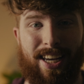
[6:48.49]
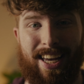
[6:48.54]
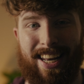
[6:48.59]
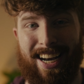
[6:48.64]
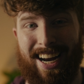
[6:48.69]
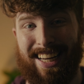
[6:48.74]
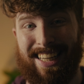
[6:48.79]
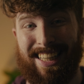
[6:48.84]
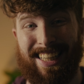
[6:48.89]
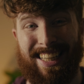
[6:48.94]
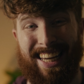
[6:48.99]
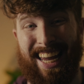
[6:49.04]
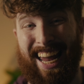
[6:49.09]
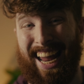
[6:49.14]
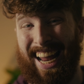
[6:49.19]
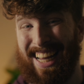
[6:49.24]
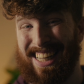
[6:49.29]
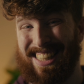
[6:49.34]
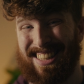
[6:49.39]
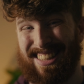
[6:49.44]
and I
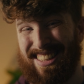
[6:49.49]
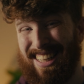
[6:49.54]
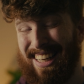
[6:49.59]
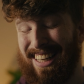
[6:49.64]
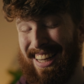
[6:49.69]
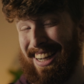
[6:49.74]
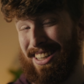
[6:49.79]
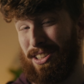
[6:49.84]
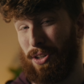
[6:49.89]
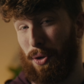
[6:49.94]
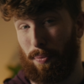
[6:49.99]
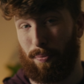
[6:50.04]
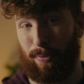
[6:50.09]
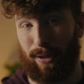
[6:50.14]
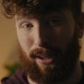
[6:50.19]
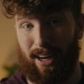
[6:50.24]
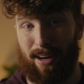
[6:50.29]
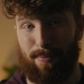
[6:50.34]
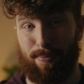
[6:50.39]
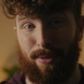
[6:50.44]
can't say I don't
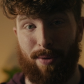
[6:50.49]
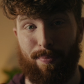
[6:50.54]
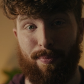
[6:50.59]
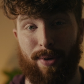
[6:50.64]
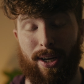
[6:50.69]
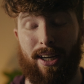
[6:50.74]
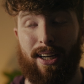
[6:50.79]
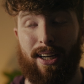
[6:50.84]
blame them.